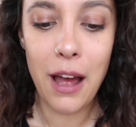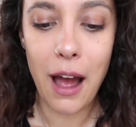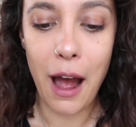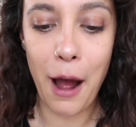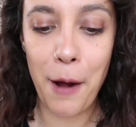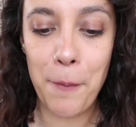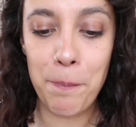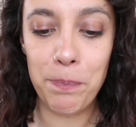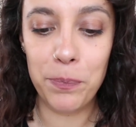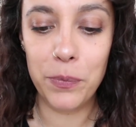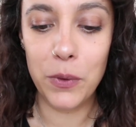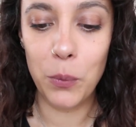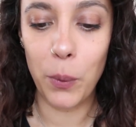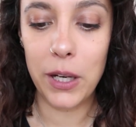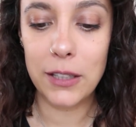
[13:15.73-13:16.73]

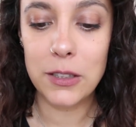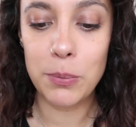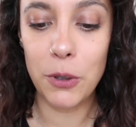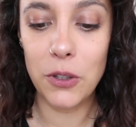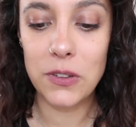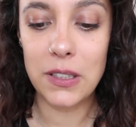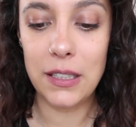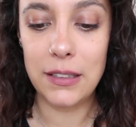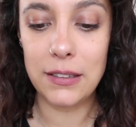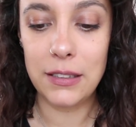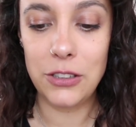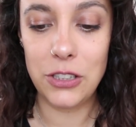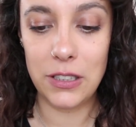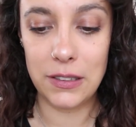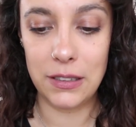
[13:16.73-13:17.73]
when exposed to
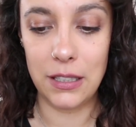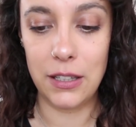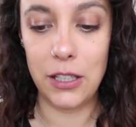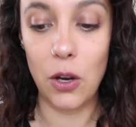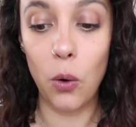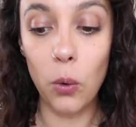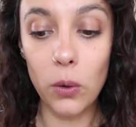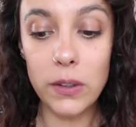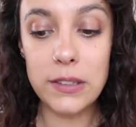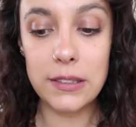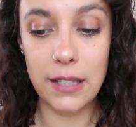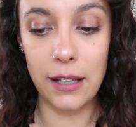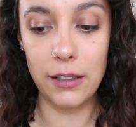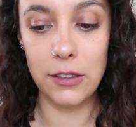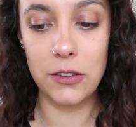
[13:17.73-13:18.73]
ECGC, the old
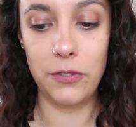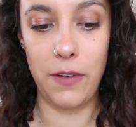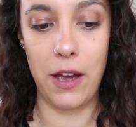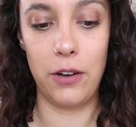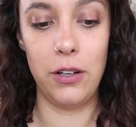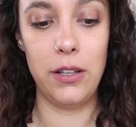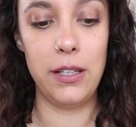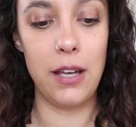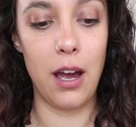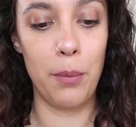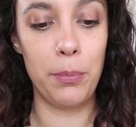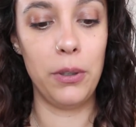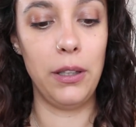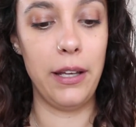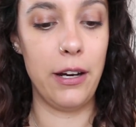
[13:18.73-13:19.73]
cells found in the
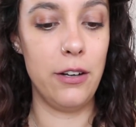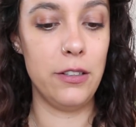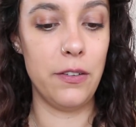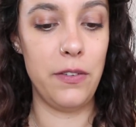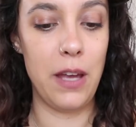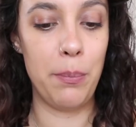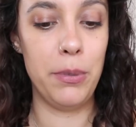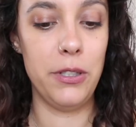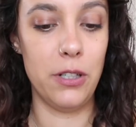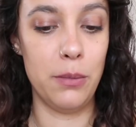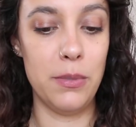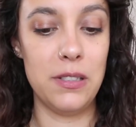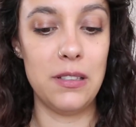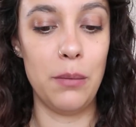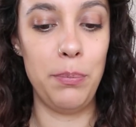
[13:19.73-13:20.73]
upper layers of the
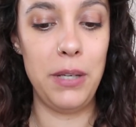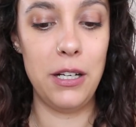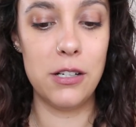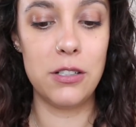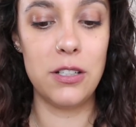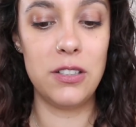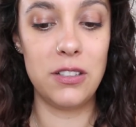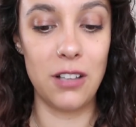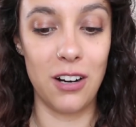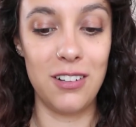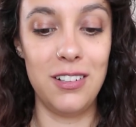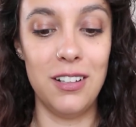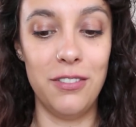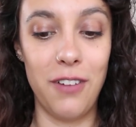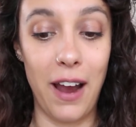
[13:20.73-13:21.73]
epidermis appear to
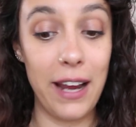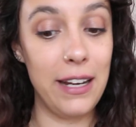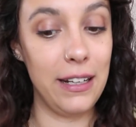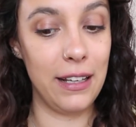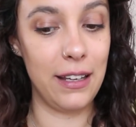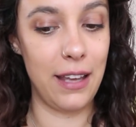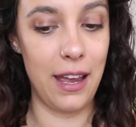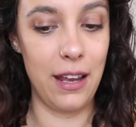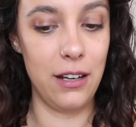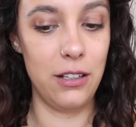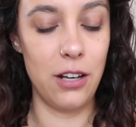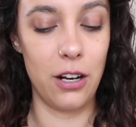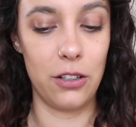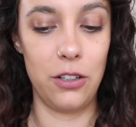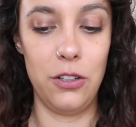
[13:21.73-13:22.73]
start dividing again,
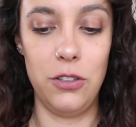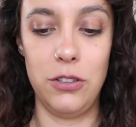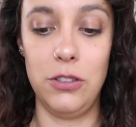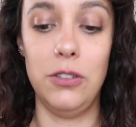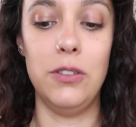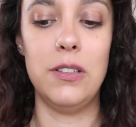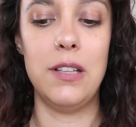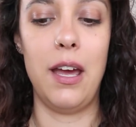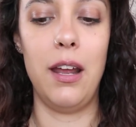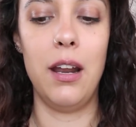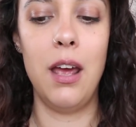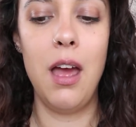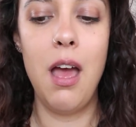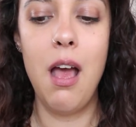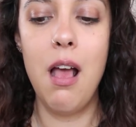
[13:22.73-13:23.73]
Dr. Hisu said.
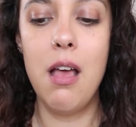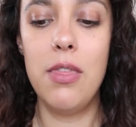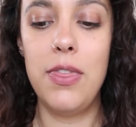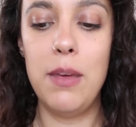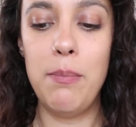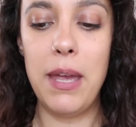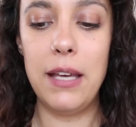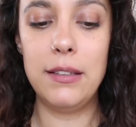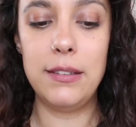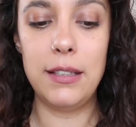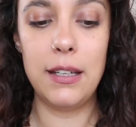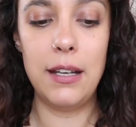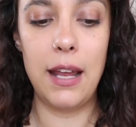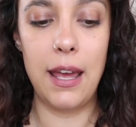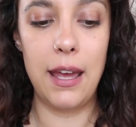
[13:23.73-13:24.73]
They make
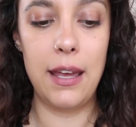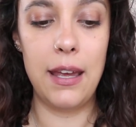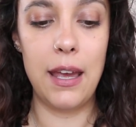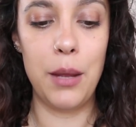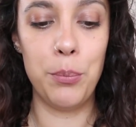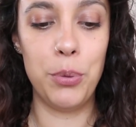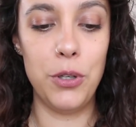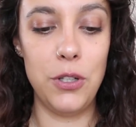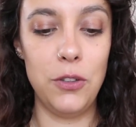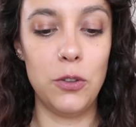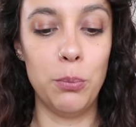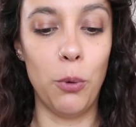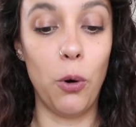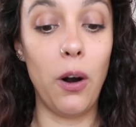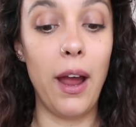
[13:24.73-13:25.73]
DNA and produce
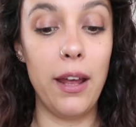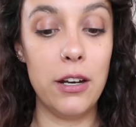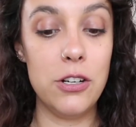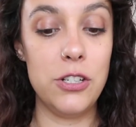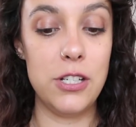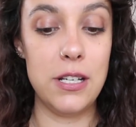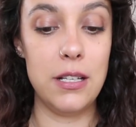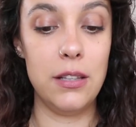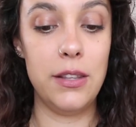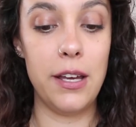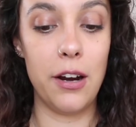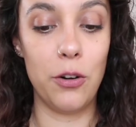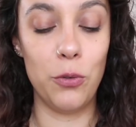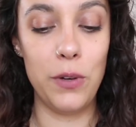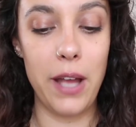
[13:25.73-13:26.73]
more energy. They
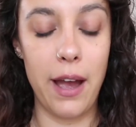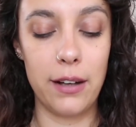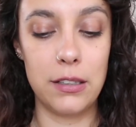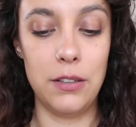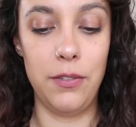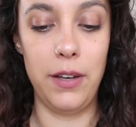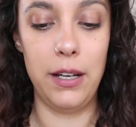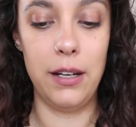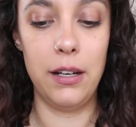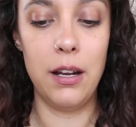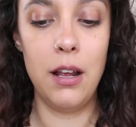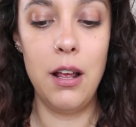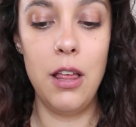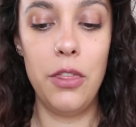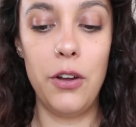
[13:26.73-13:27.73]
are reactivated.
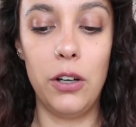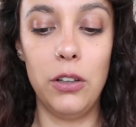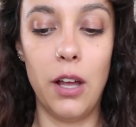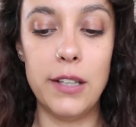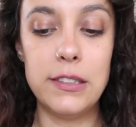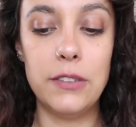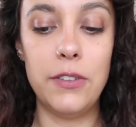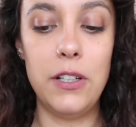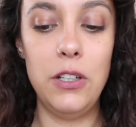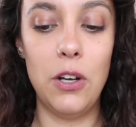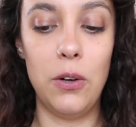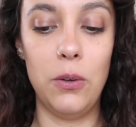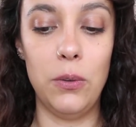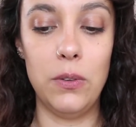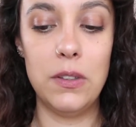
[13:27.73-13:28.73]
There are lots of
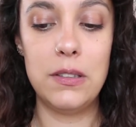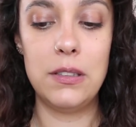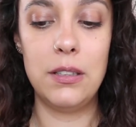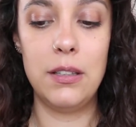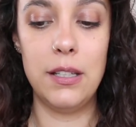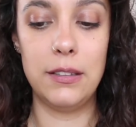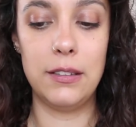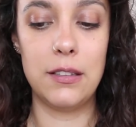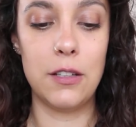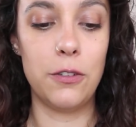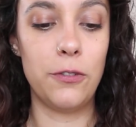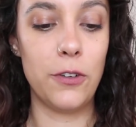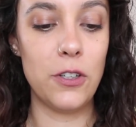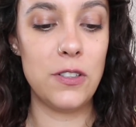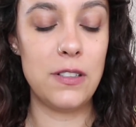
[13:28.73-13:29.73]
unknowns. This is the
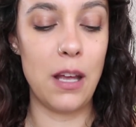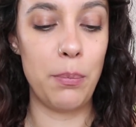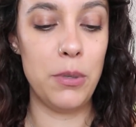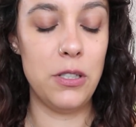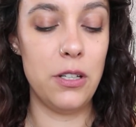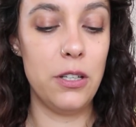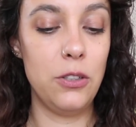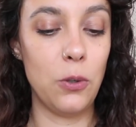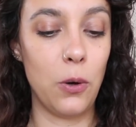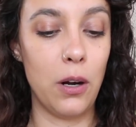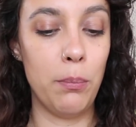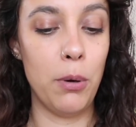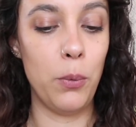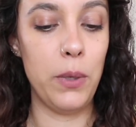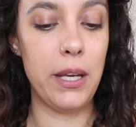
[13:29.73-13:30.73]
first step into the
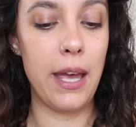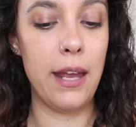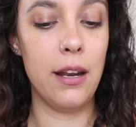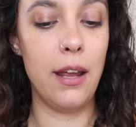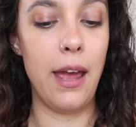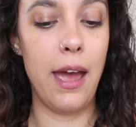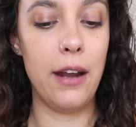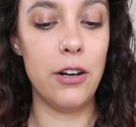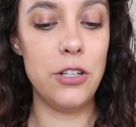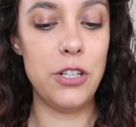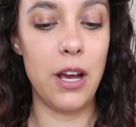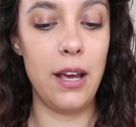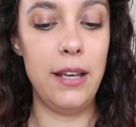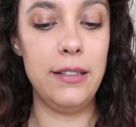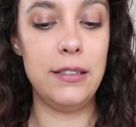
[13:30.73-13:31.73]
door, but we can
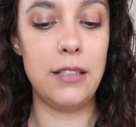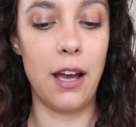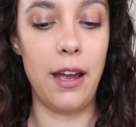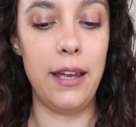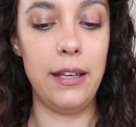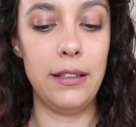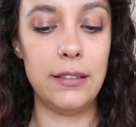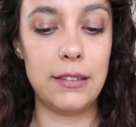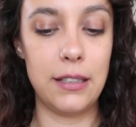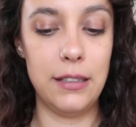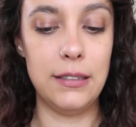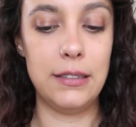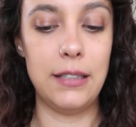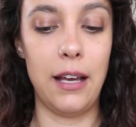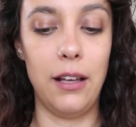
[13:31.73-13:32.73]
energize dying
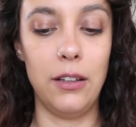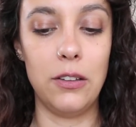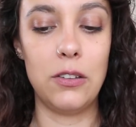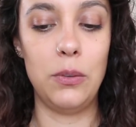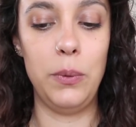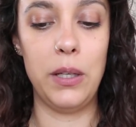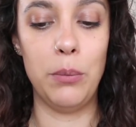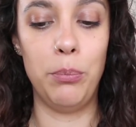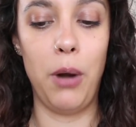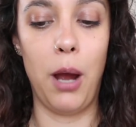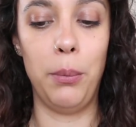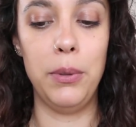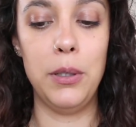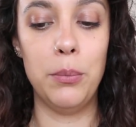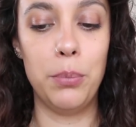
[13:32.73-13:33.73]
skin cells. We can
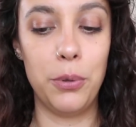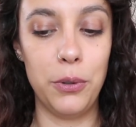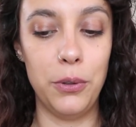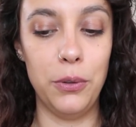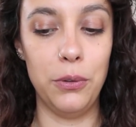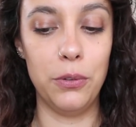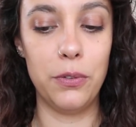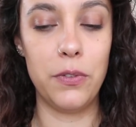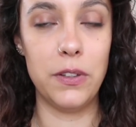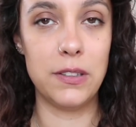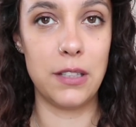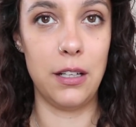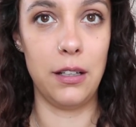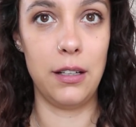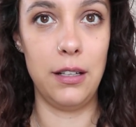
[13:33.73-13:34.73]
probably improve the
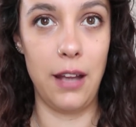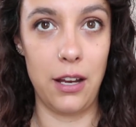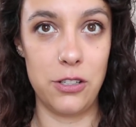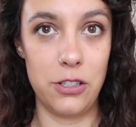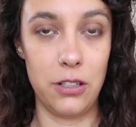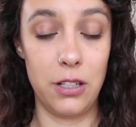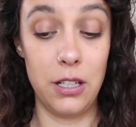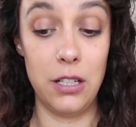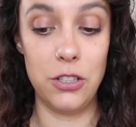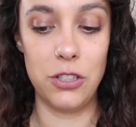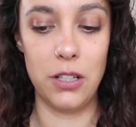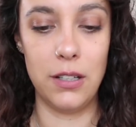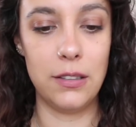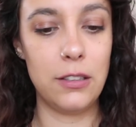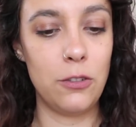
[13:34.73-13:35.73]
skin
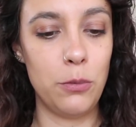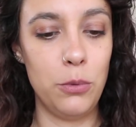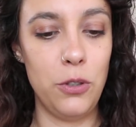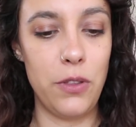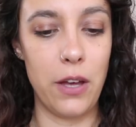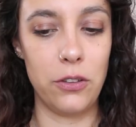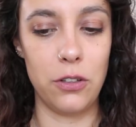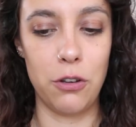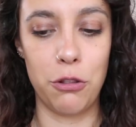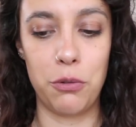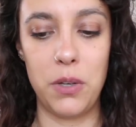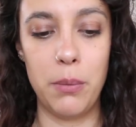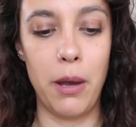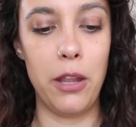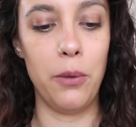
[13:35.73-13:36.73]
condition. This is from
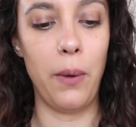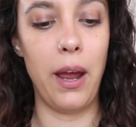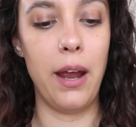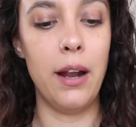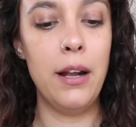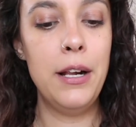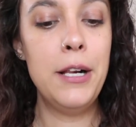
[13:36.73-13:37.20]
2003, by the way.